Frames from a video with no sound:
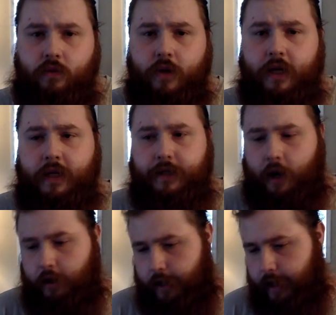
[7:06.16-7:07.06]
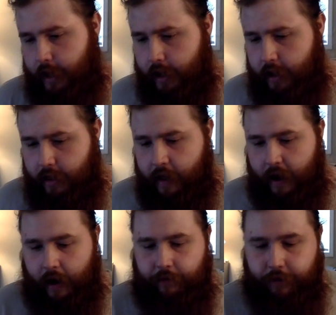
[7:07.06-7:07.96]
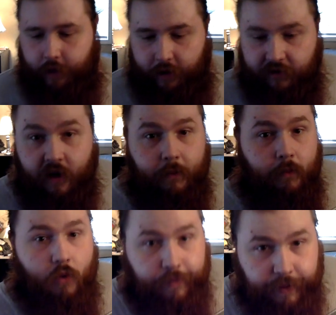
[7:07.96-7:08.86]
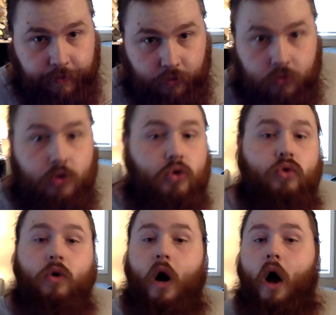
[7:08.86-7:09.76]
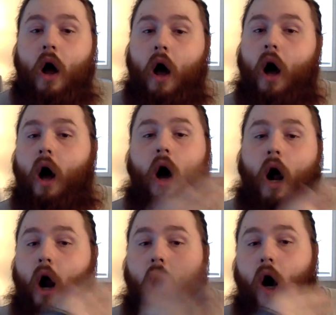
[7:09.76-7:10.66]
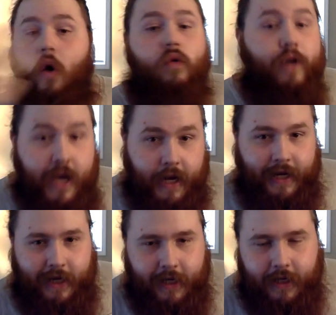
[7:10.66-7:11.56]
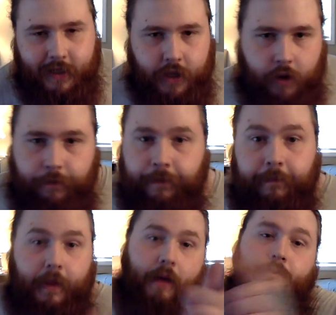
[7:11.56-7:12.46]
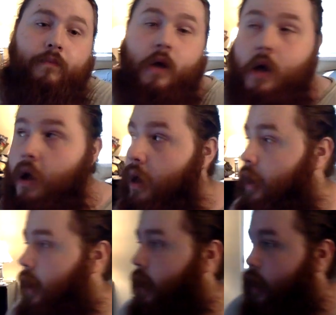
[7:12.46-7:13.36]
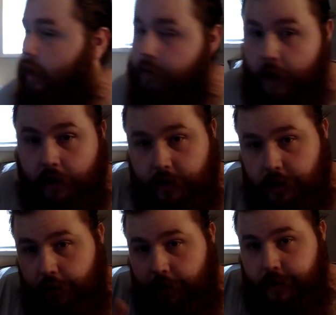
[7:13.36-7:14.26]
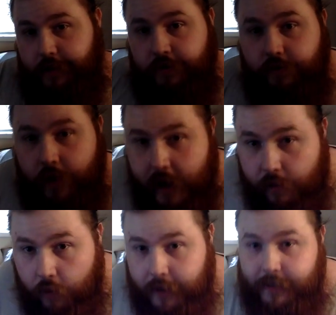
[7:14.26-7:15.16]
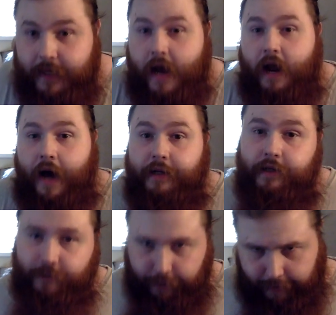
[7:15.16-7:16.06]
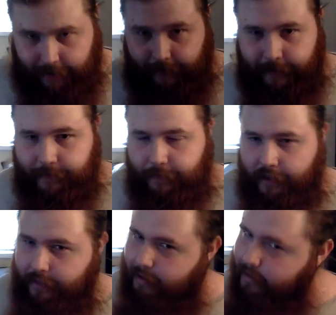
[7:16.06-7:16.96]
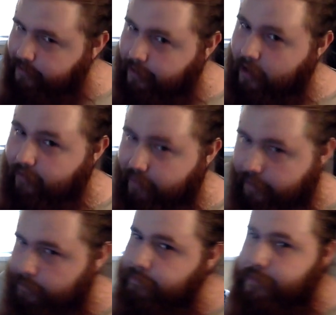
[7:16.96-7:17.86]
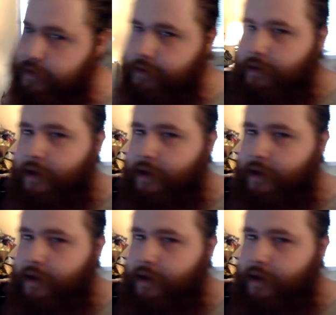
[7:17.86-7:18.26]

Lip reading: really solid that I would love more people to read. So yeah. Now let's go on to the ones that I started this month. There's only a few. And